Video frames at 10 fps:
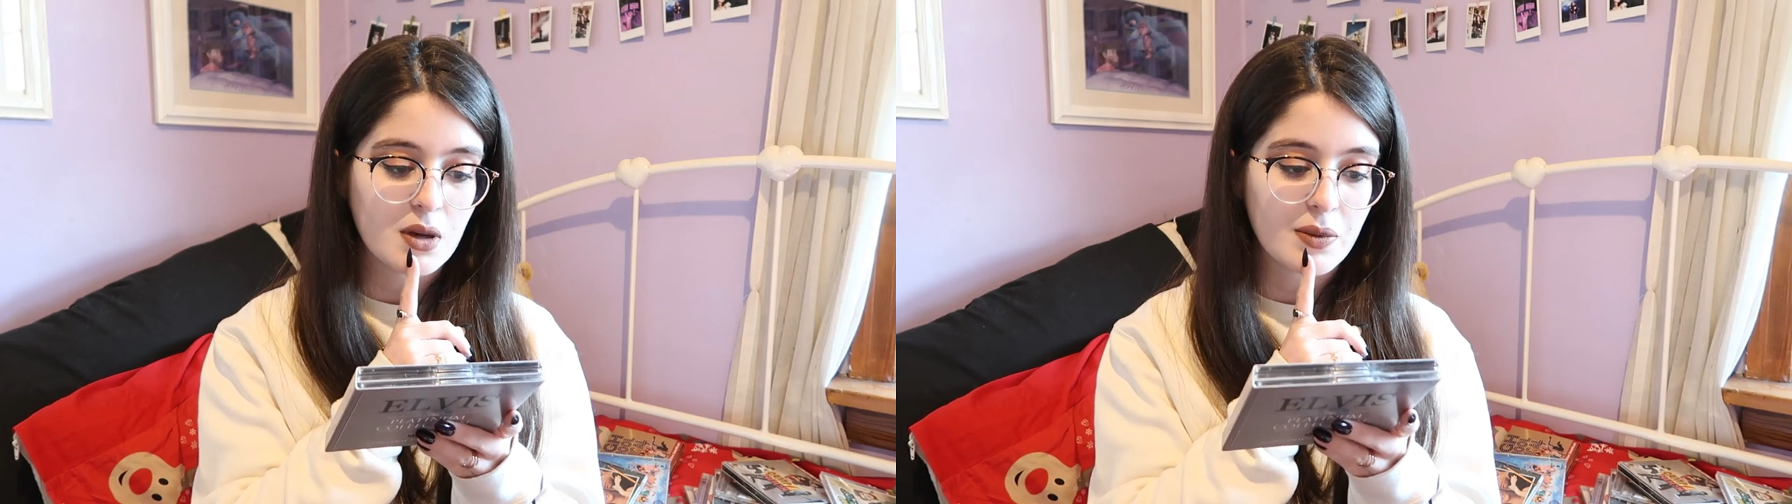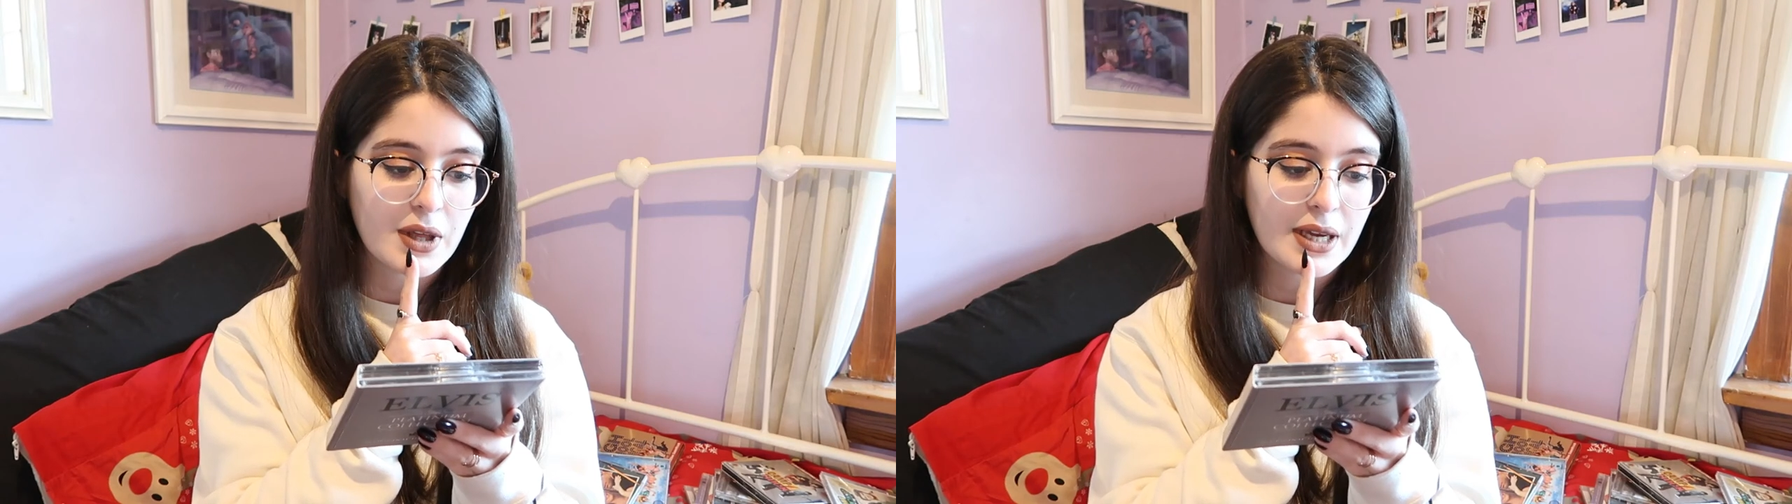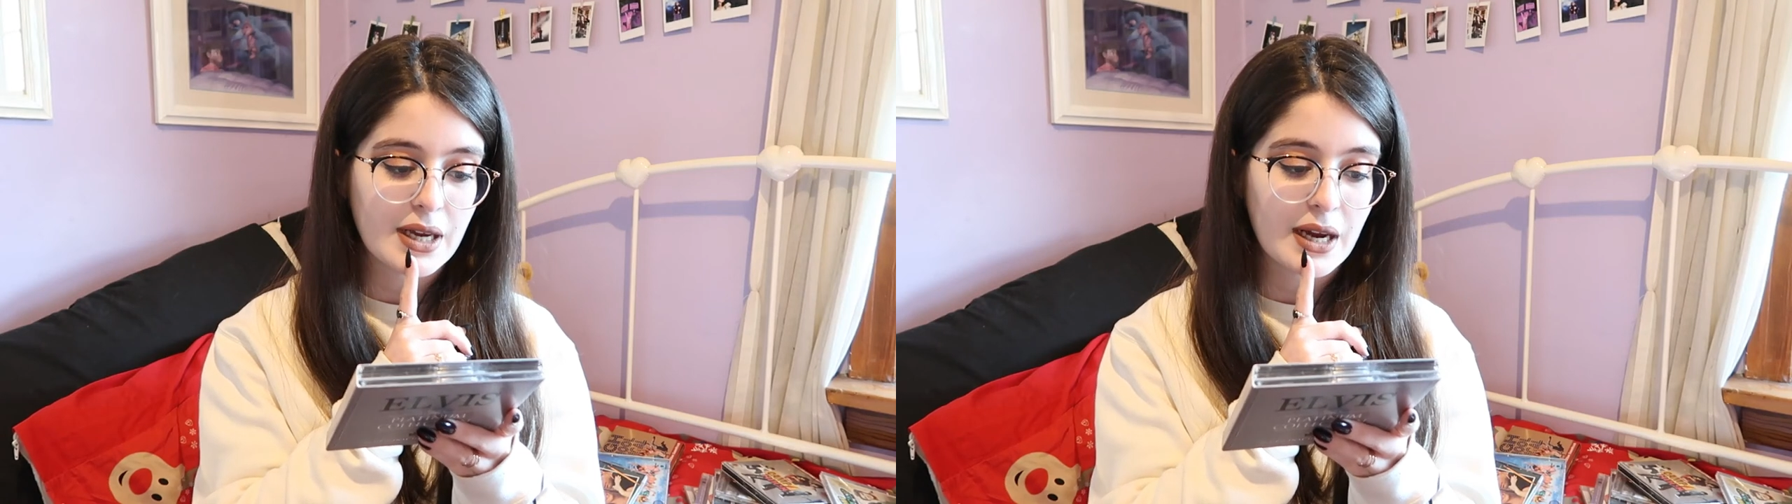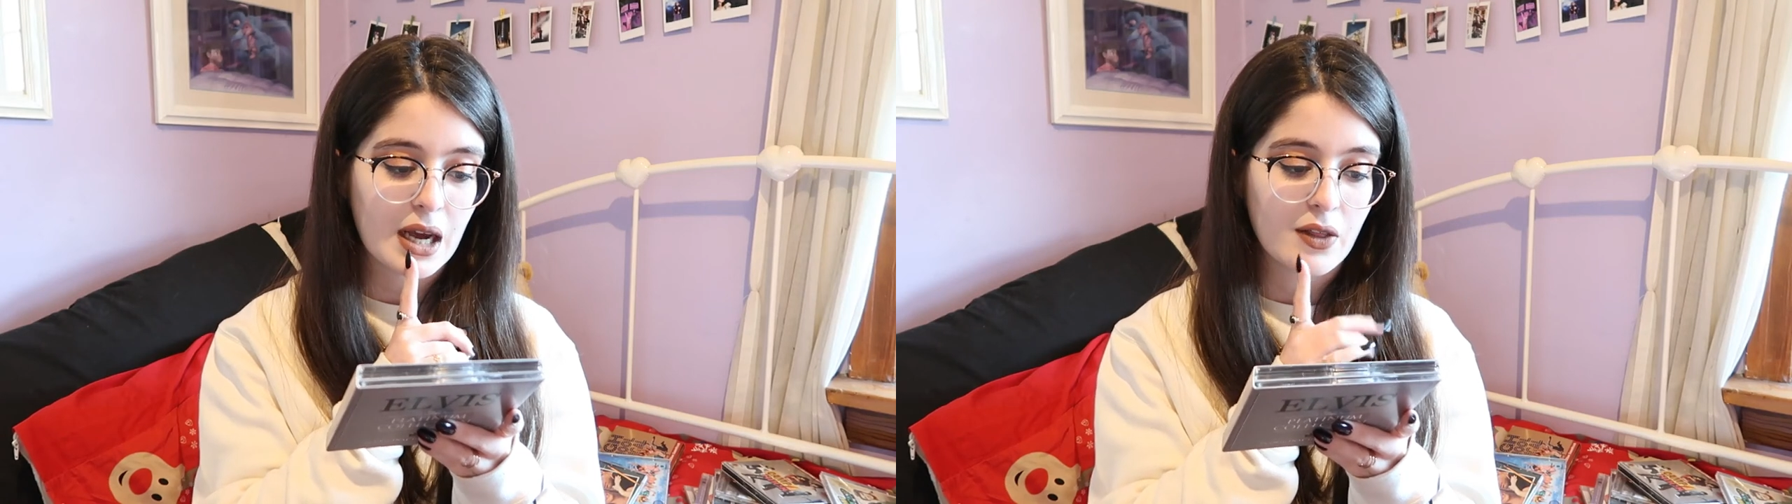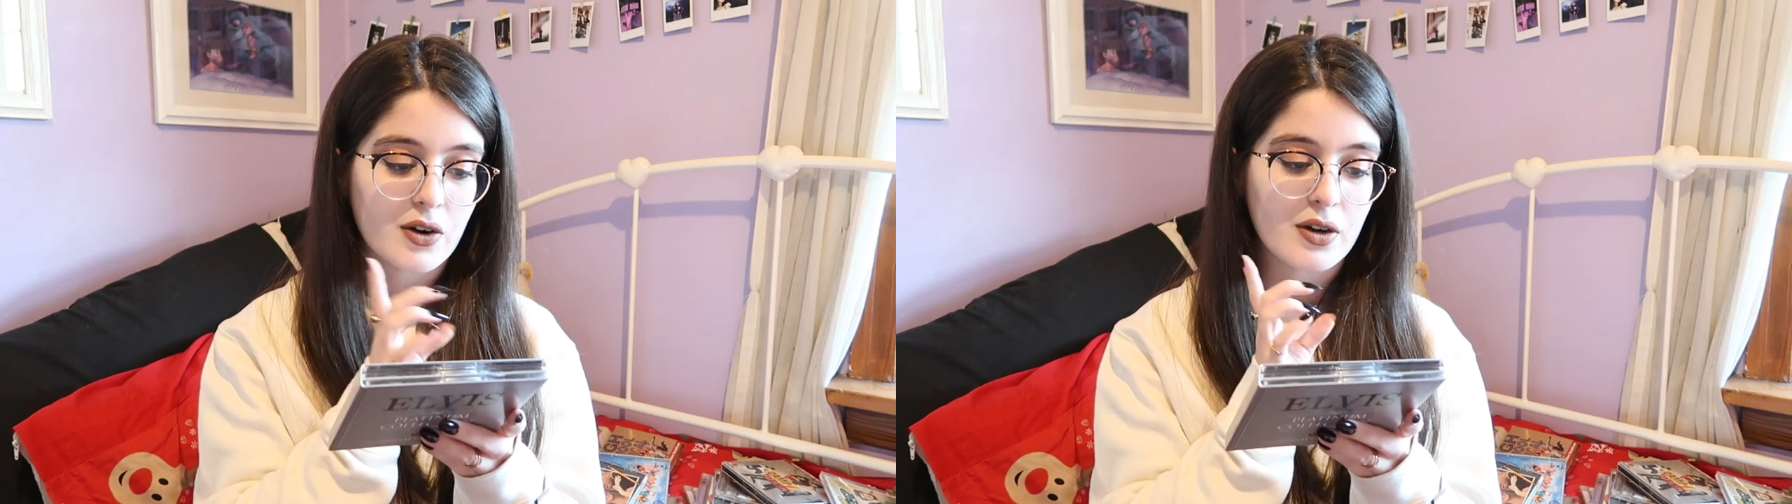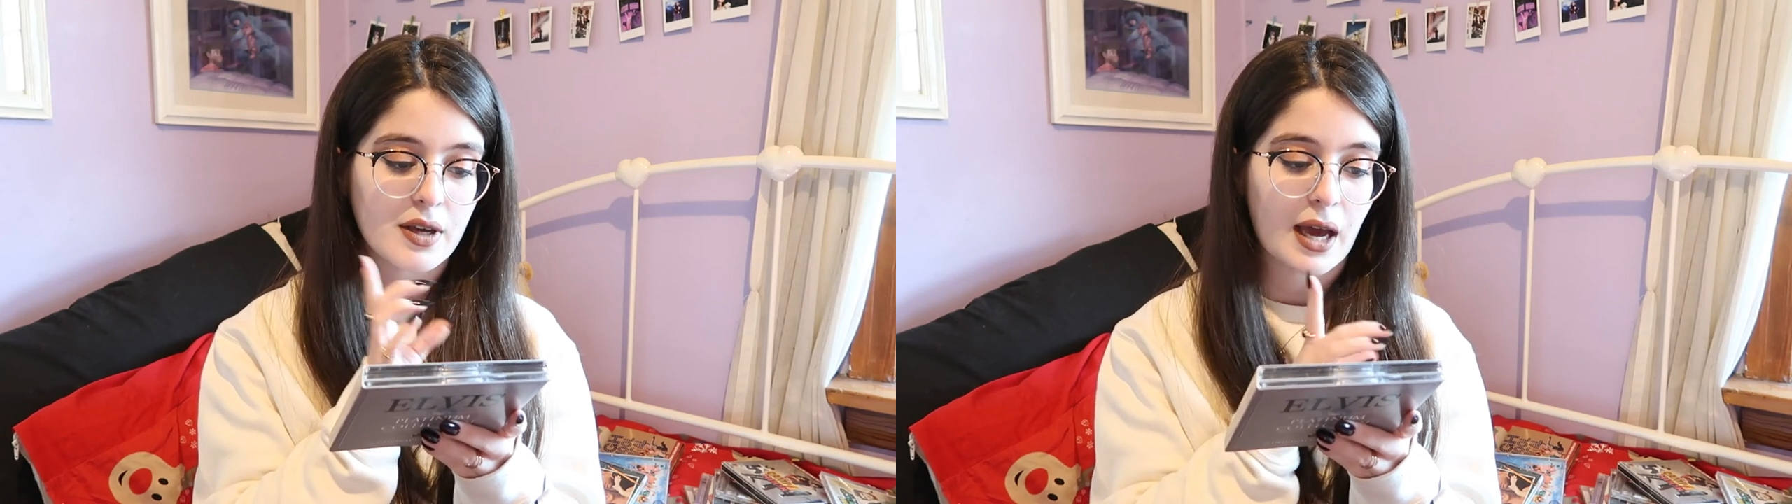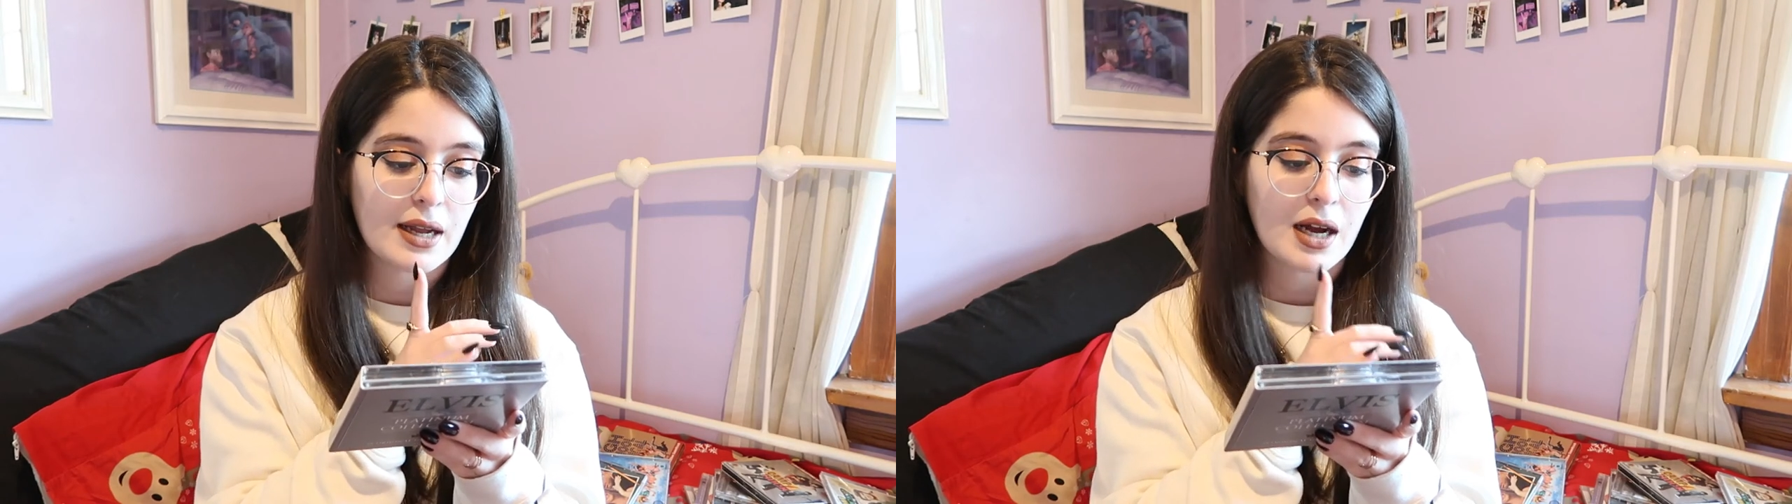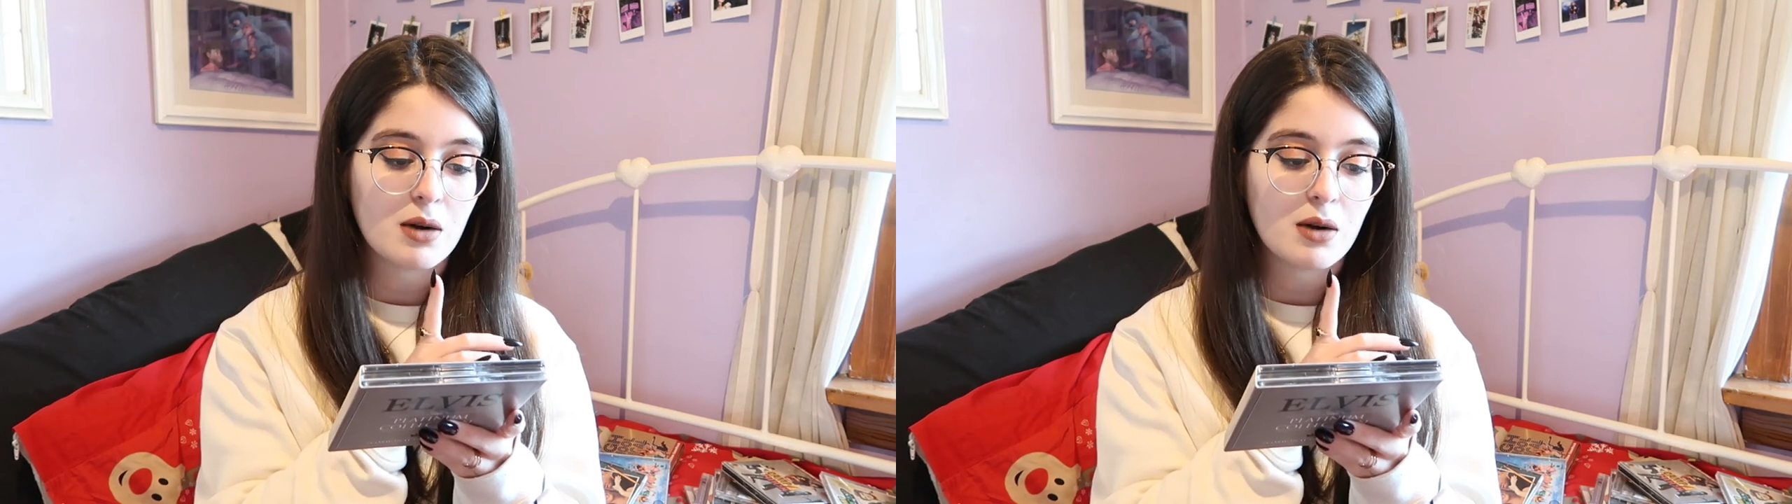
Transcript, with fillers: I'm thinking either Can't